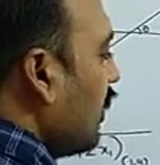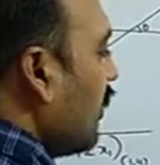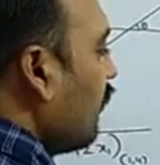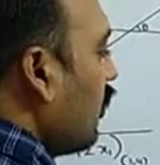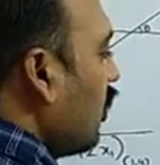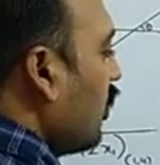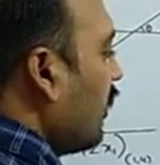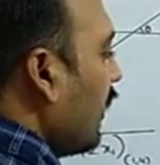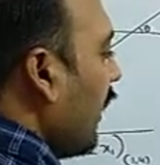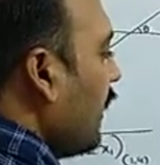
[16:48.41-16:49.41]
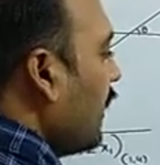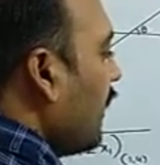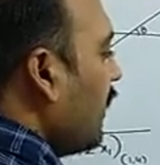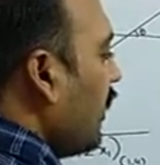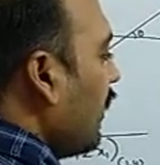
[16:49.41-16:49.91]
Therefore, tan
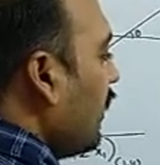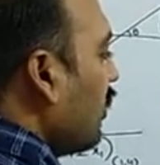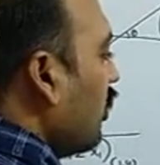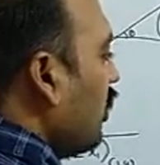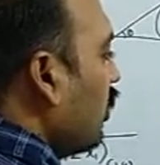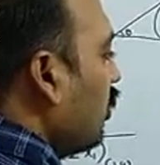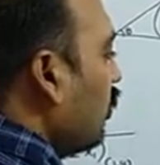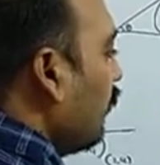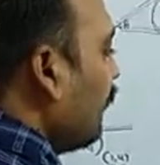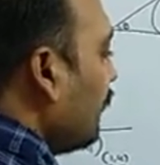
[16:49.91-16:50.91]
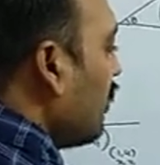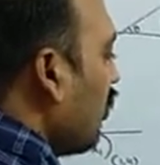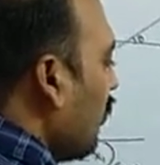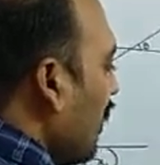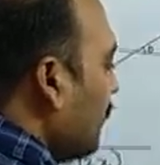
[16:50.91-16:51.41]
theta equal to
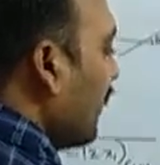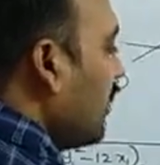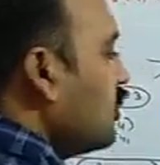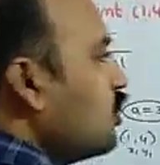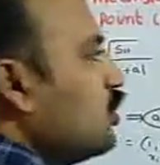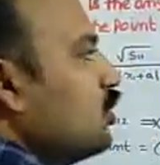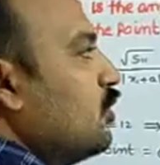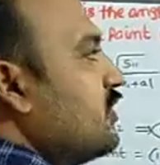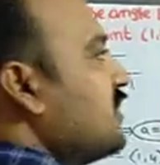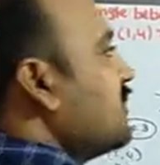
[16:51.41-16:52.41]
1 by 2, which